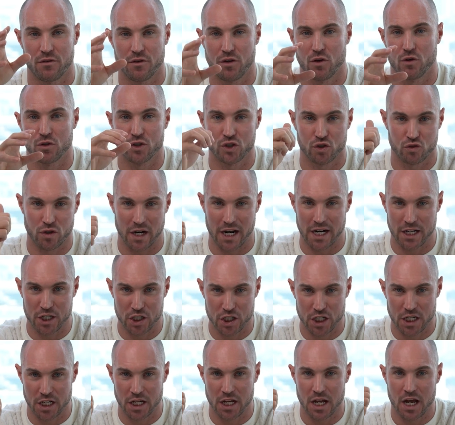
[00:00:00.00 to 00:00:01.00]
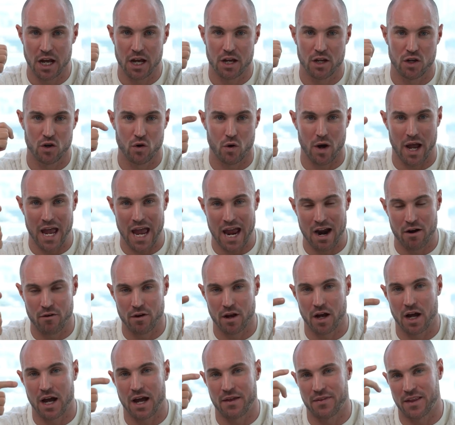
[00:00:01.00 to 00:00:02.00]
for your strategy, your
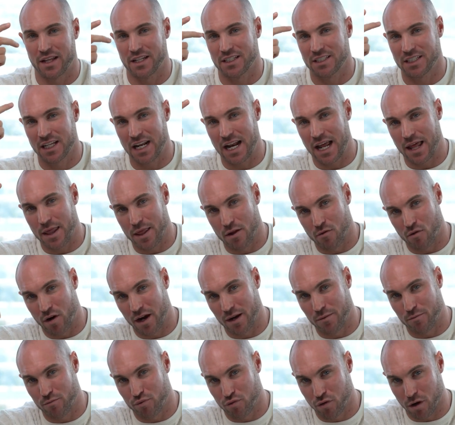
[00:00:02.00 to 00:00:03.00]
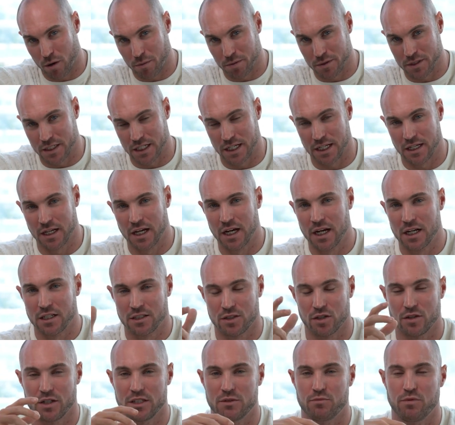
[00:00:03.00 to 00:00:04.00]
area, and then select the right property.
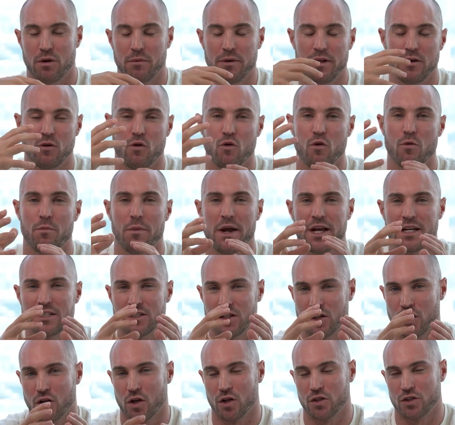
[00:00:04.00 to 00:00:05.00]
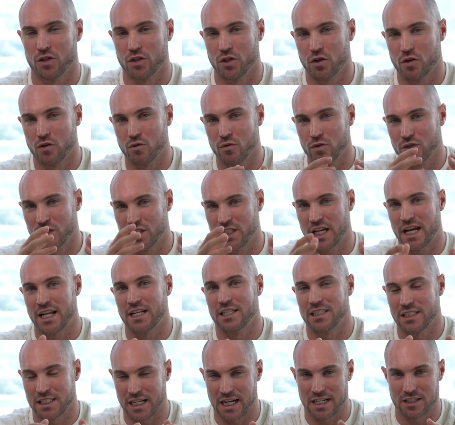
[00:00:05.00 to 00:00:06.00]
So this probably all makes logical
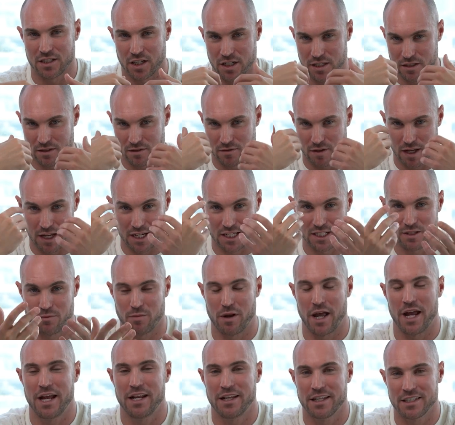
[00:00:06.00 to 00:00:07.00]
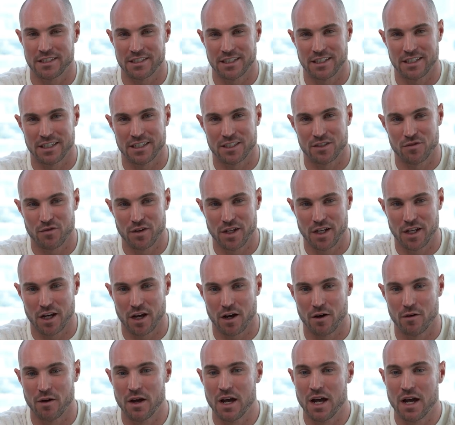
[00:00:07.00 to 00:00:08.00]
sense as I explain this in this
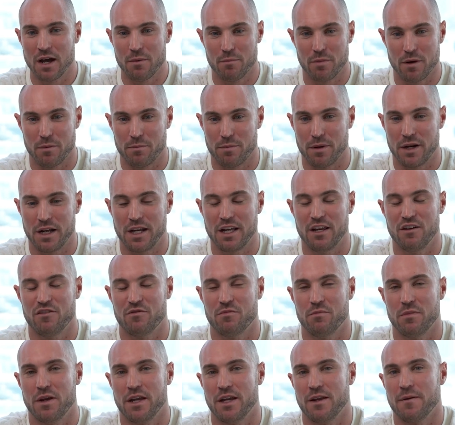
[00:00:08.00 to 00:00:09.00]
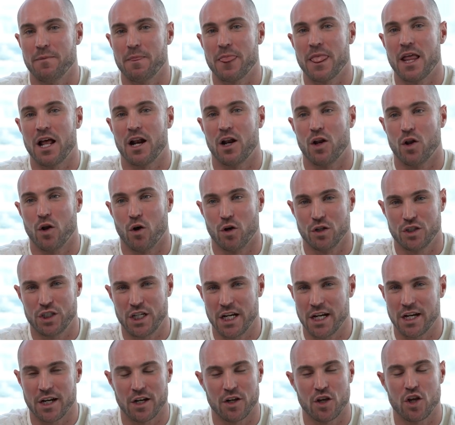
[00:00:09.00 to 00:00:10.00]
video, but believe me,
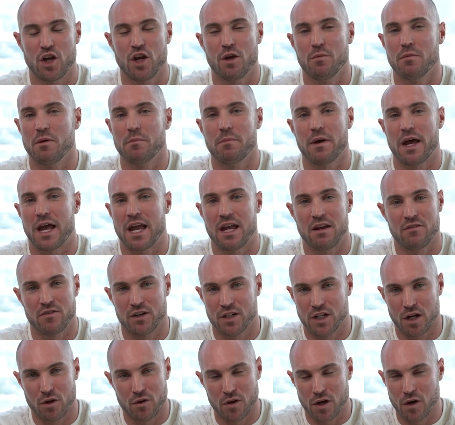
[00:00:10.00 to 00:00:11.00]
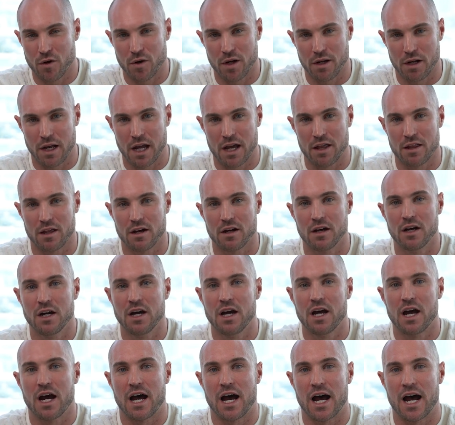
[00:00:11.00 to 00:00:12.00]
logic and human behavior don't go together.
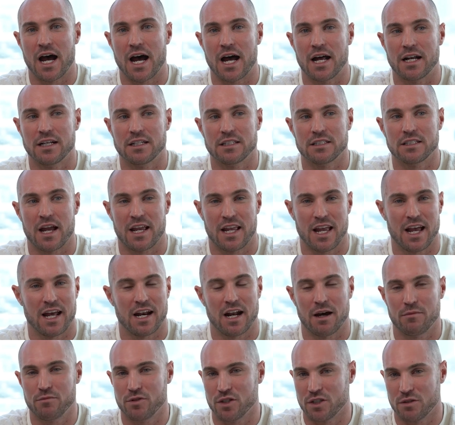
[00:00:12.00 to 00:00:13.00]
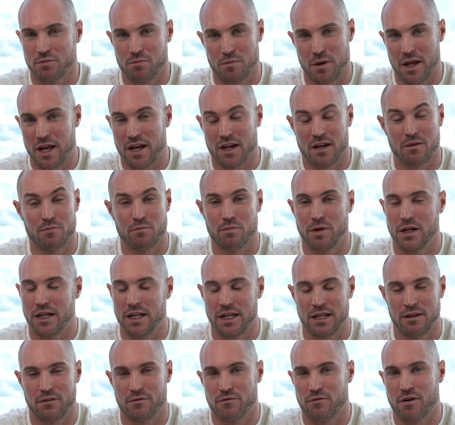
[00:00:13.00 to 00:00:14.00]
And again, I'm just being
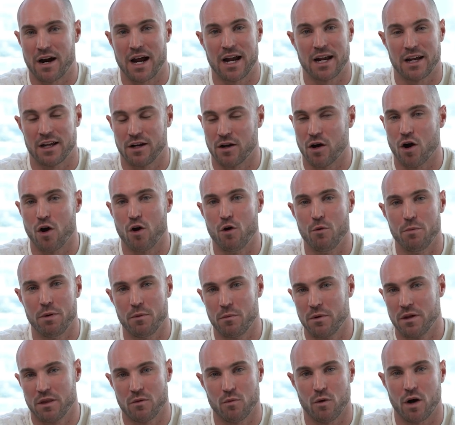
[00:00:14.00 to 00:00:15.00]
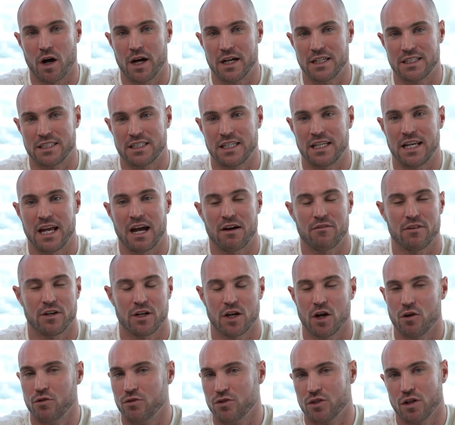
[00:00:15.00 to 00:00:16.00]
completely frank and open with what I see, having
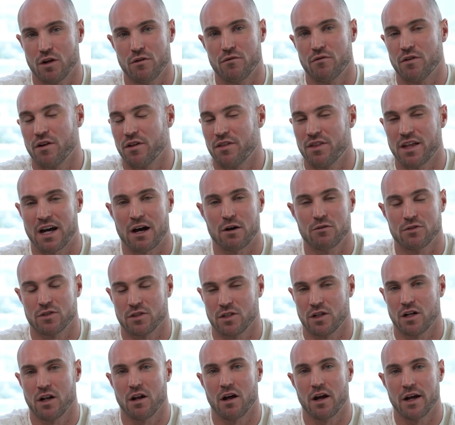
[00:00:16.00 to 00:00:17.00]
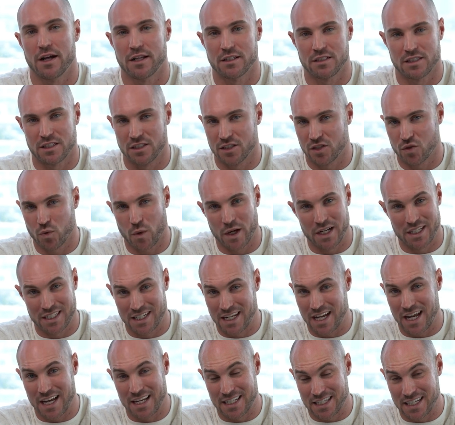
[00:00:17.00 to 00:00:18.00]
coached over 1,000 clients since
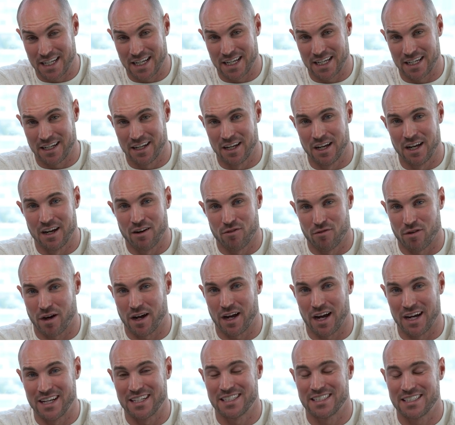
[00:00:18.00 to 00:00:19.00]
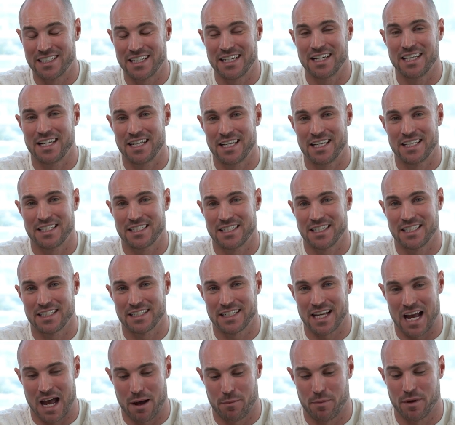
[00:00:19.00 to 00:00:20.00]
2018, right? I see these
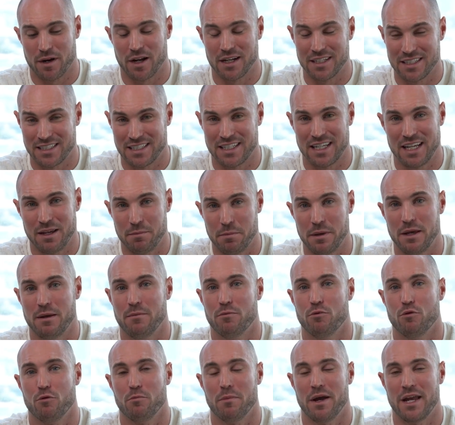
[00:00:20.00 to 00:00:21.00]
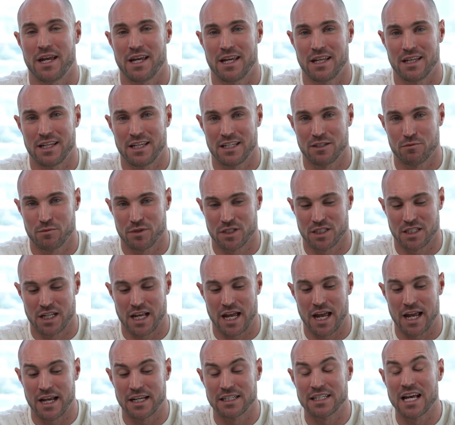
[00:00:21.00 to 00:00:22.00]
things happen. I see people making these
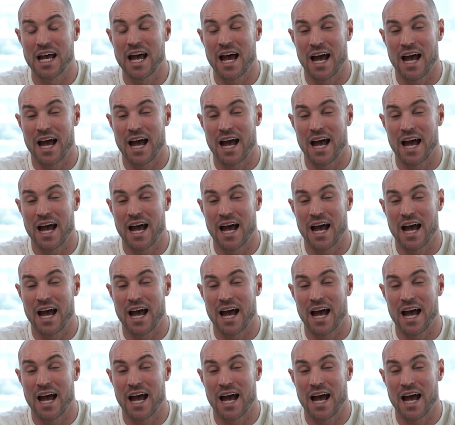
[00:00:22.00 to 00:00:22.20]
mistakes,